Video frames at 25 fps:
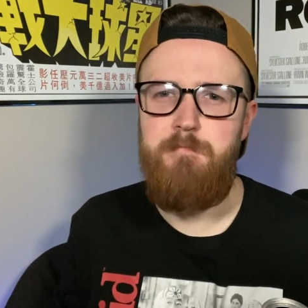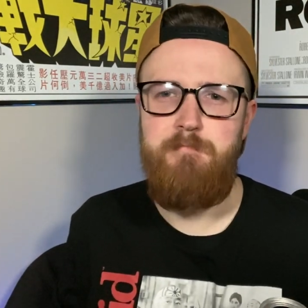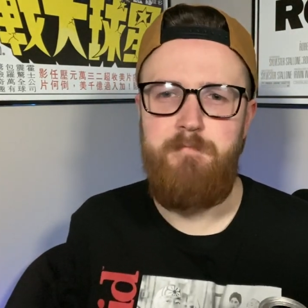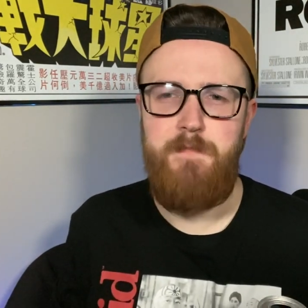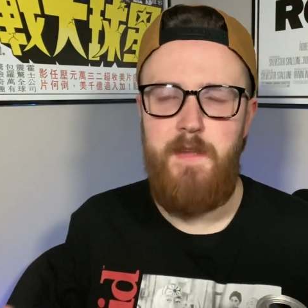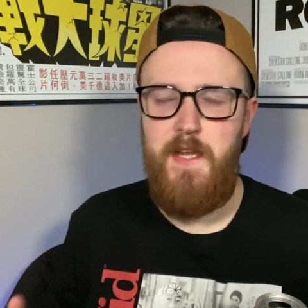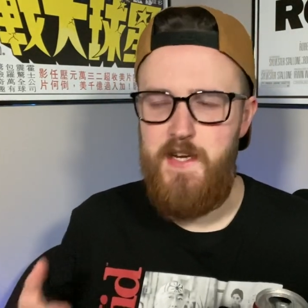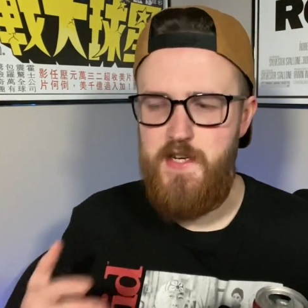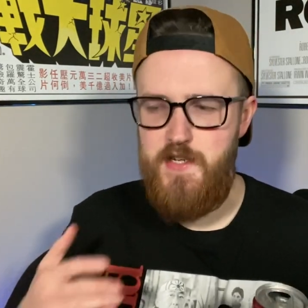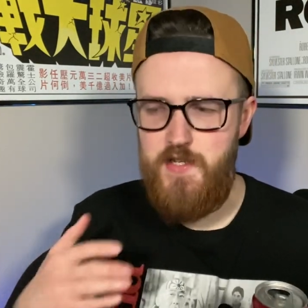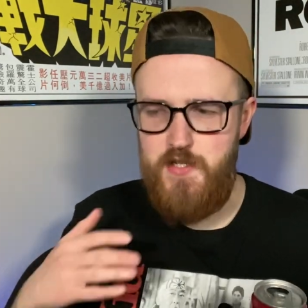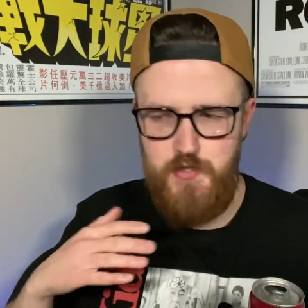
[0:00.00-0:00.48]

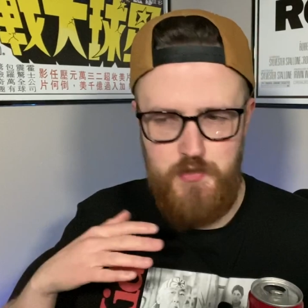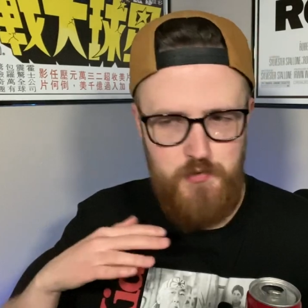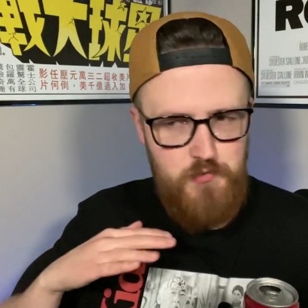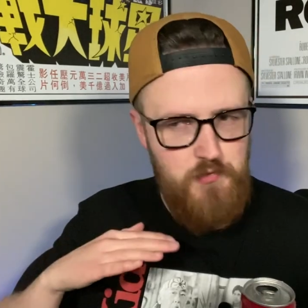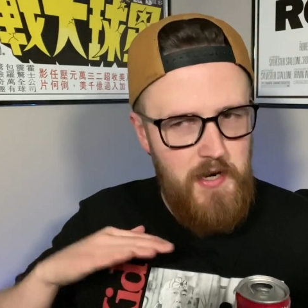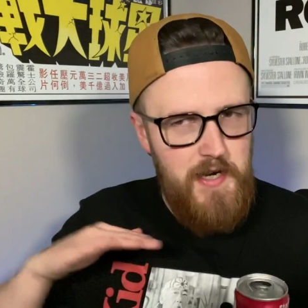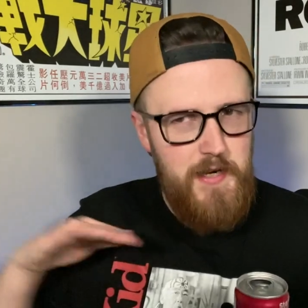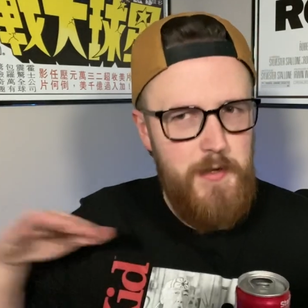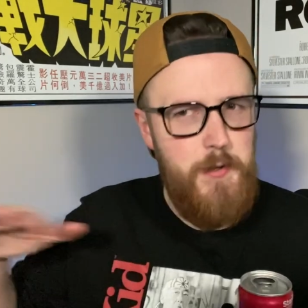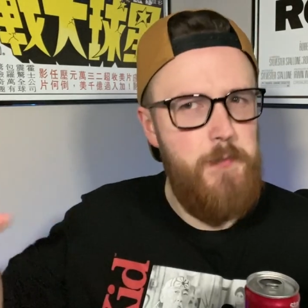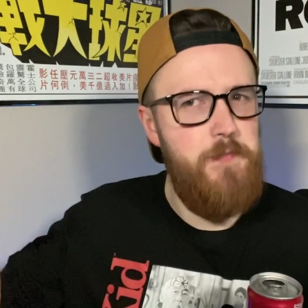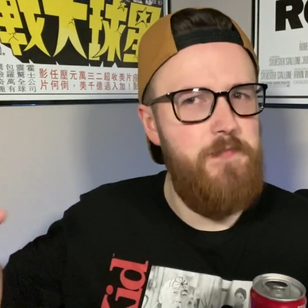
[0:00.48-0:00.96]
Like,
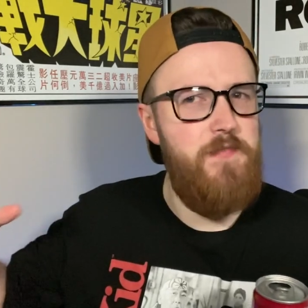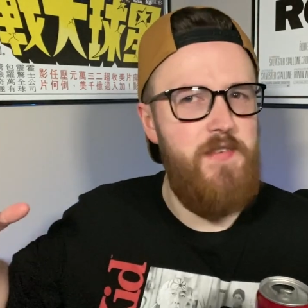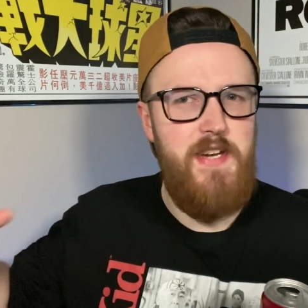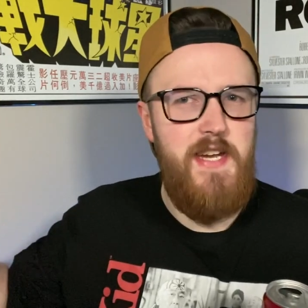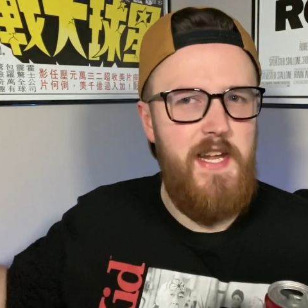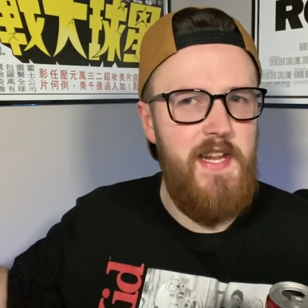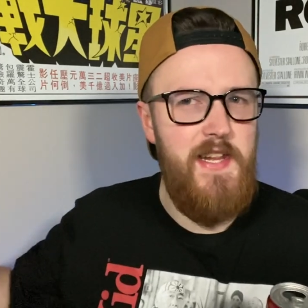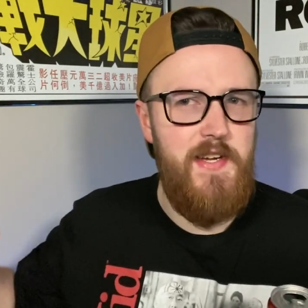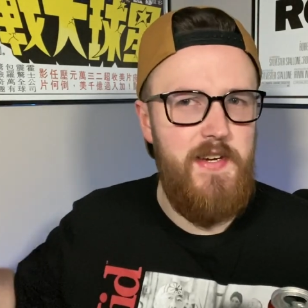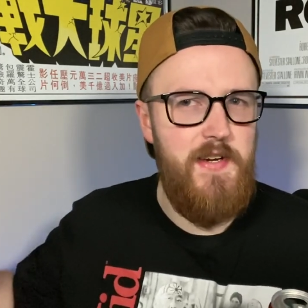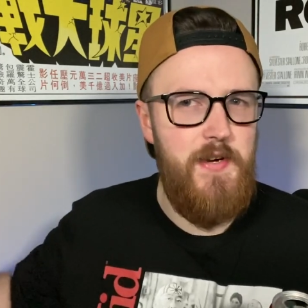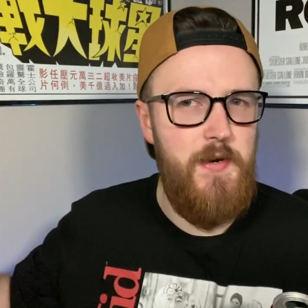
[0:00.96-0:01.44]
straight up
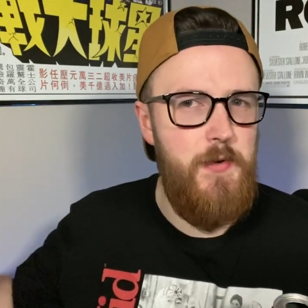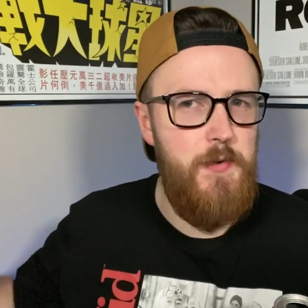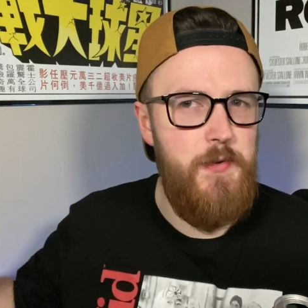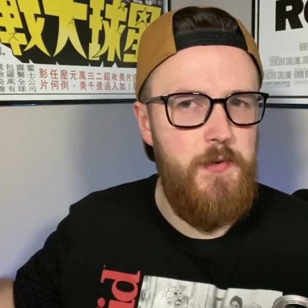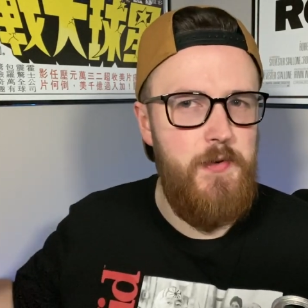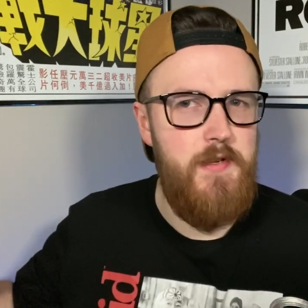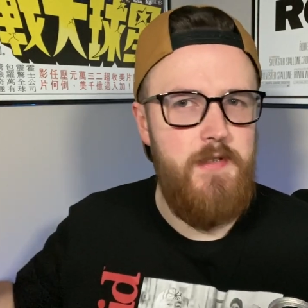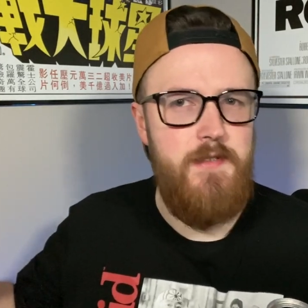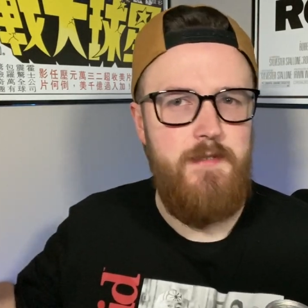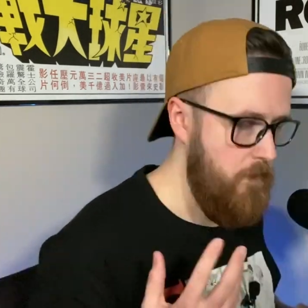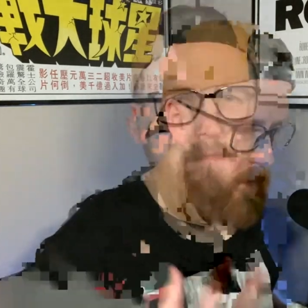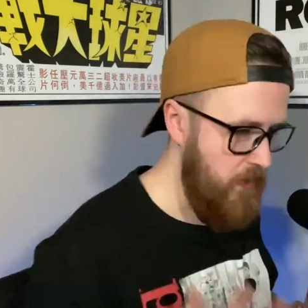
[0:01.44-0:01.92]
vanilla
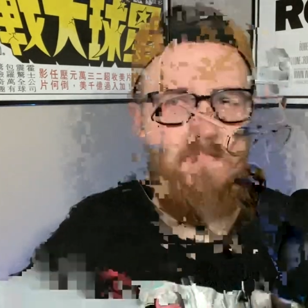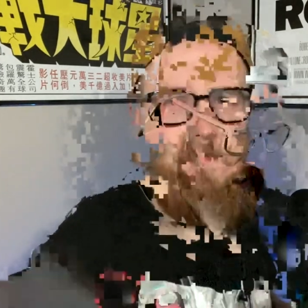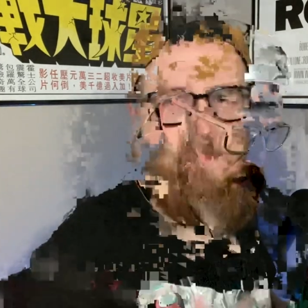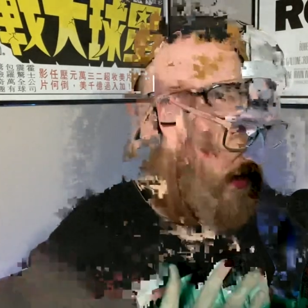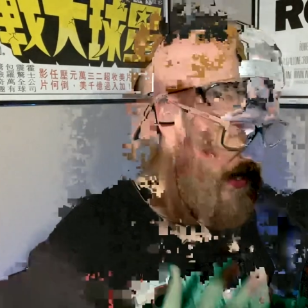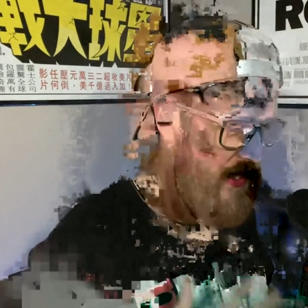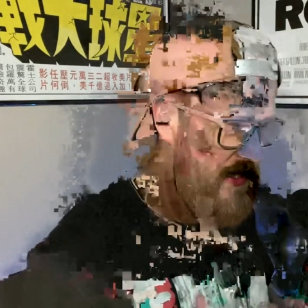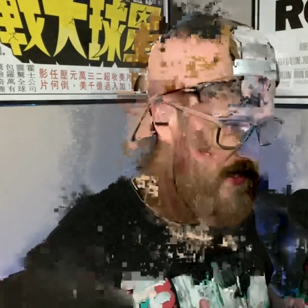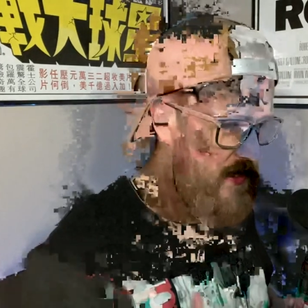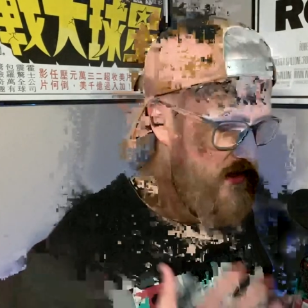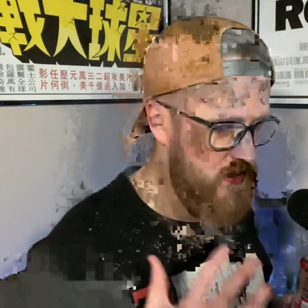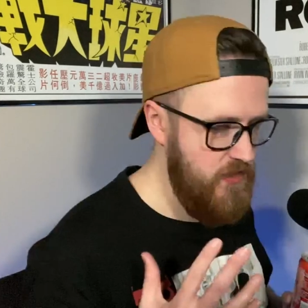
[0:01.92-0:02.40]
Coke. But
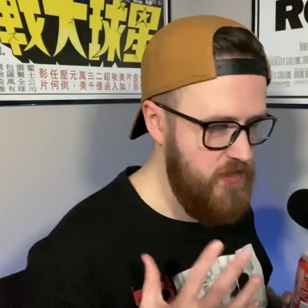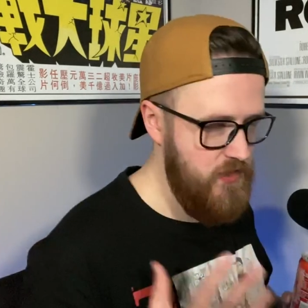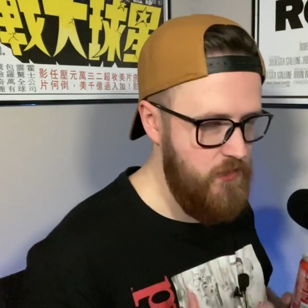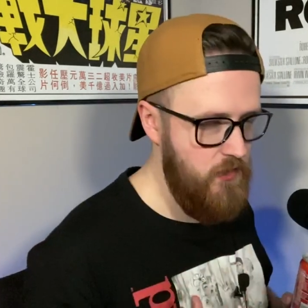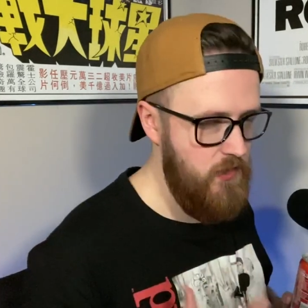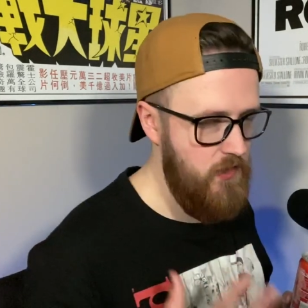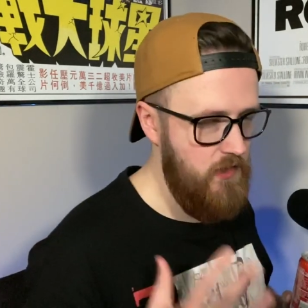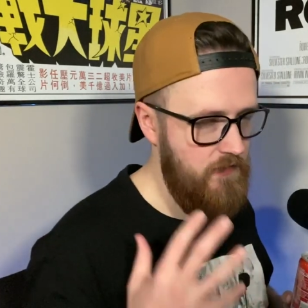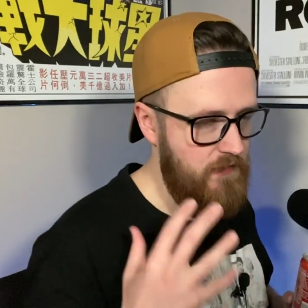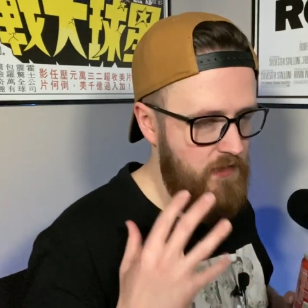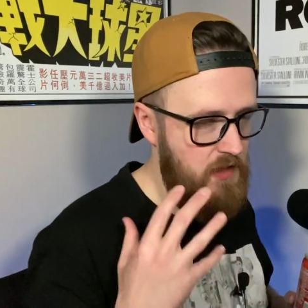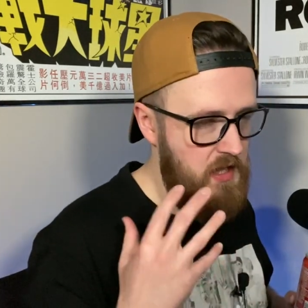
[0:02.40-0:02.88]
then you're
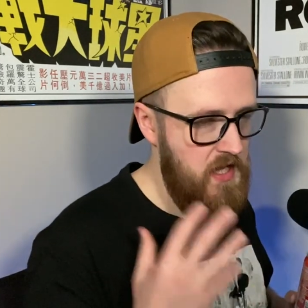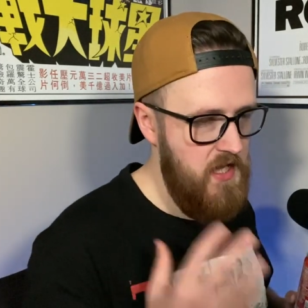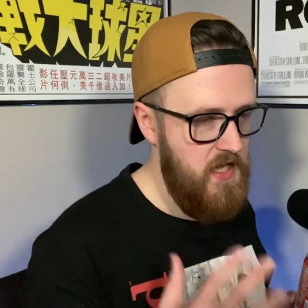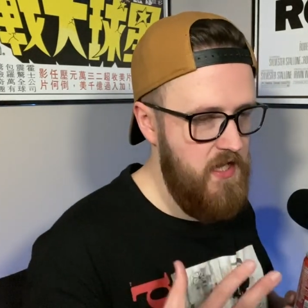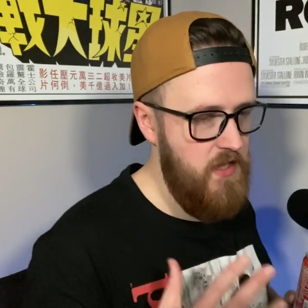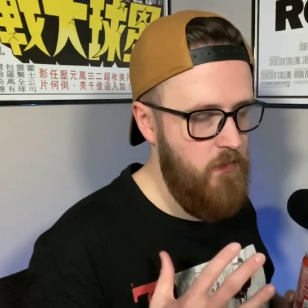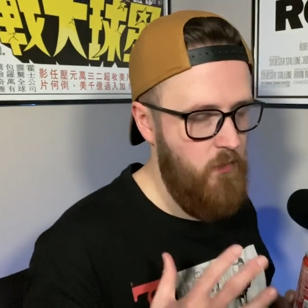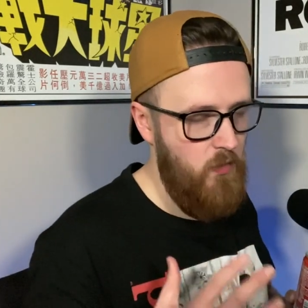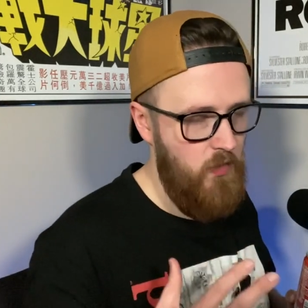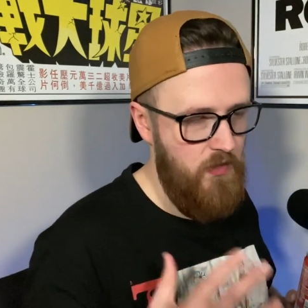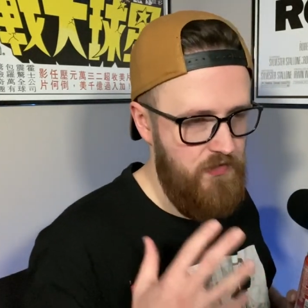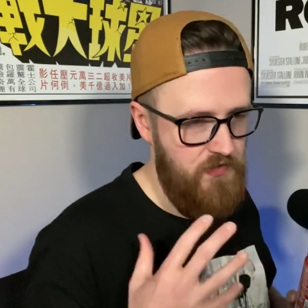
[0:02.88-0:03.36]
sort of
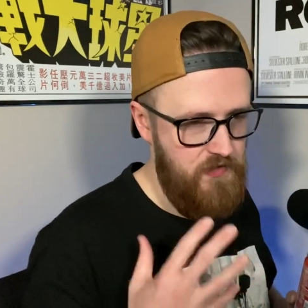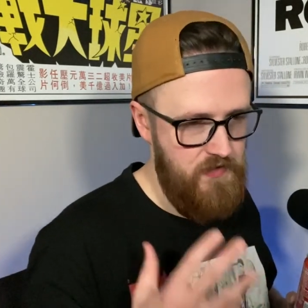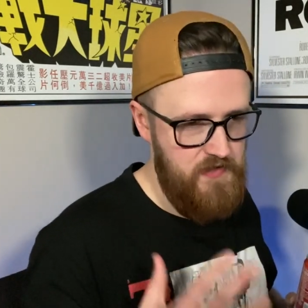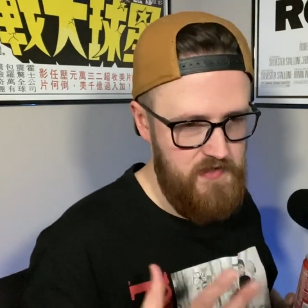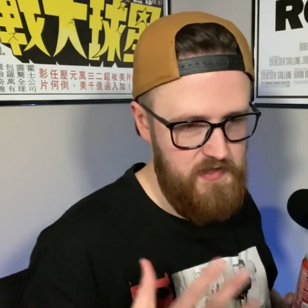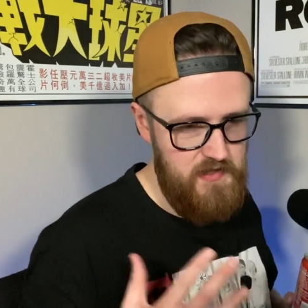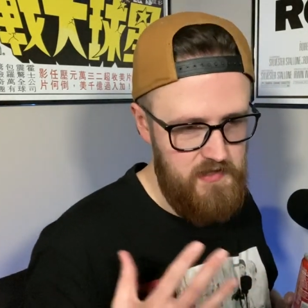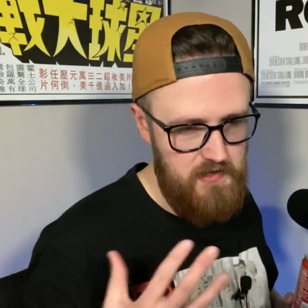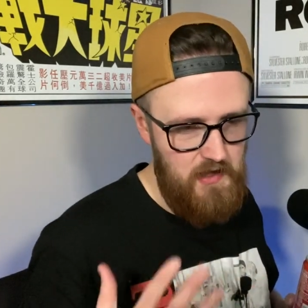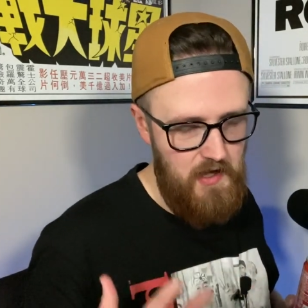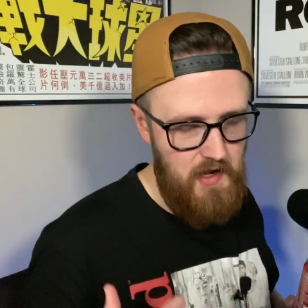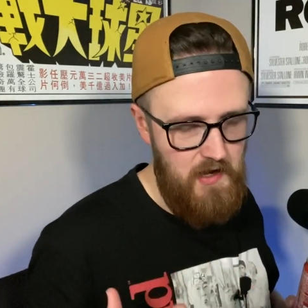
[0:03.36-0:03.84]
hit with
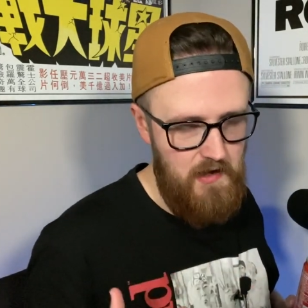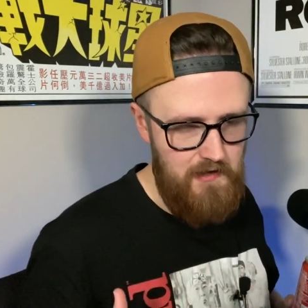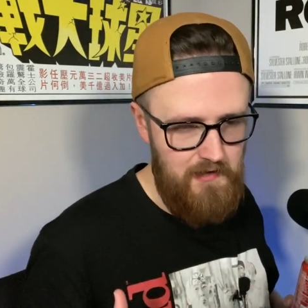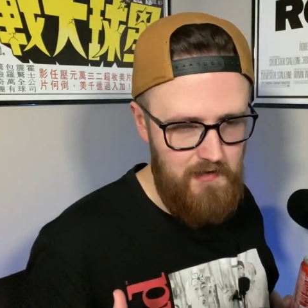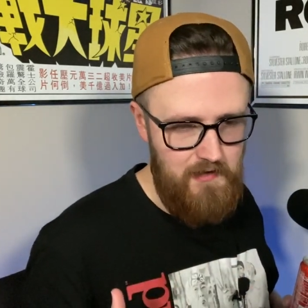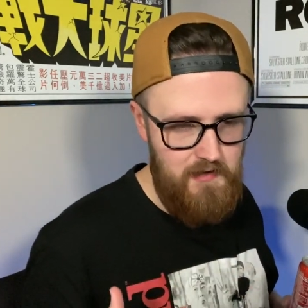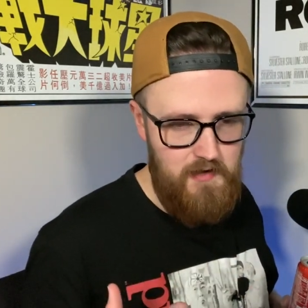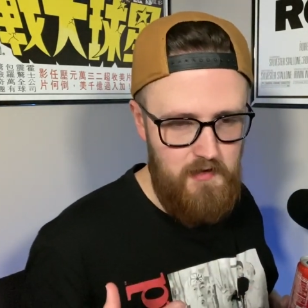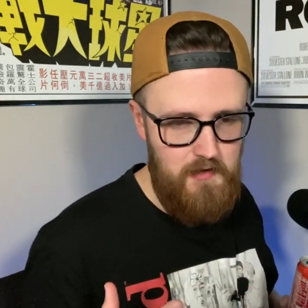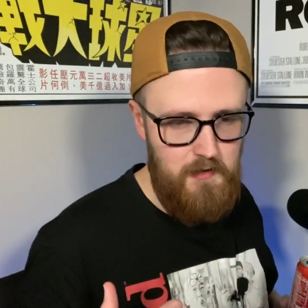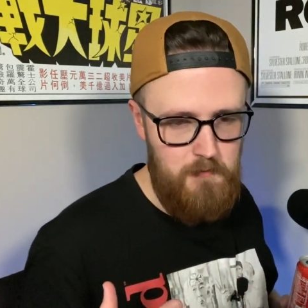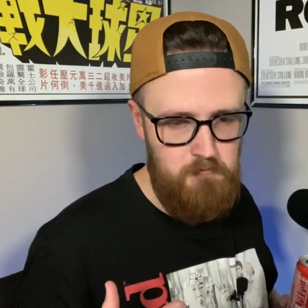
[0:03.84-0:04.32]
this, like...